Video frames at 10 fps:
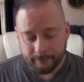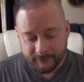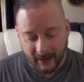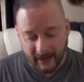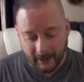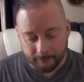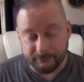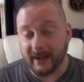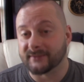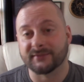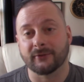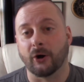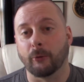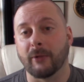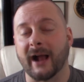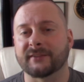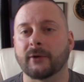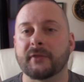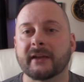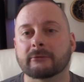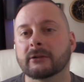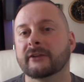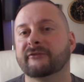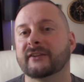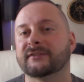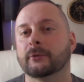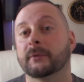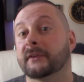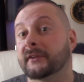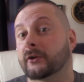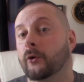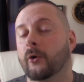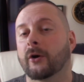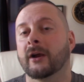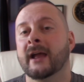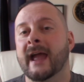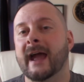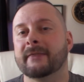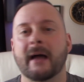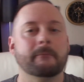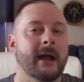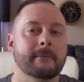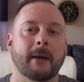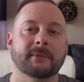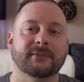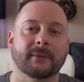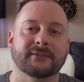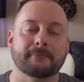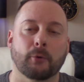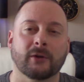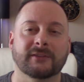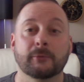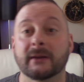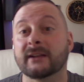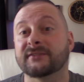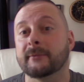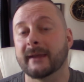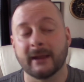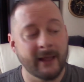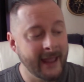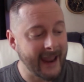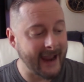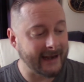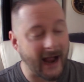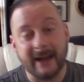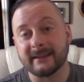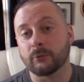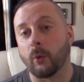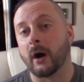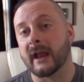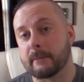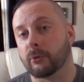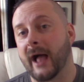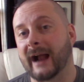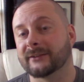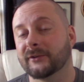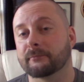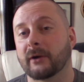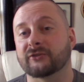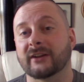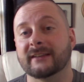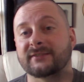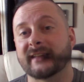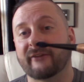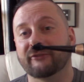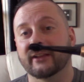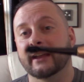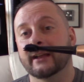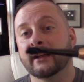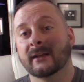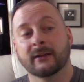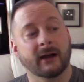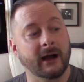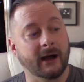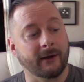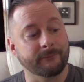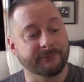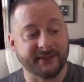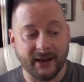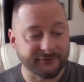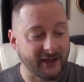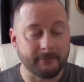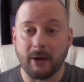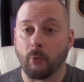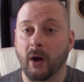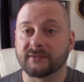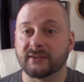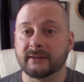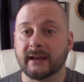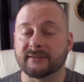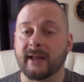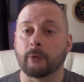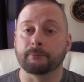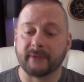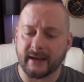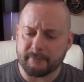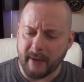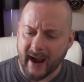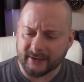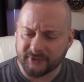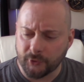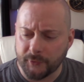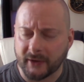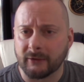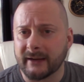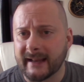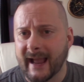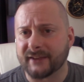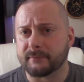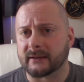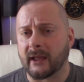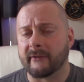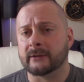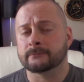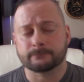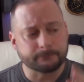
that's all black. So I think it really fits in with the decor, and that might not be something that's important to you, but it is to me, and I did want a black toothbrush, and this definitely satisfied my wants and needs. Now, getting back to the cleaning aspect of it,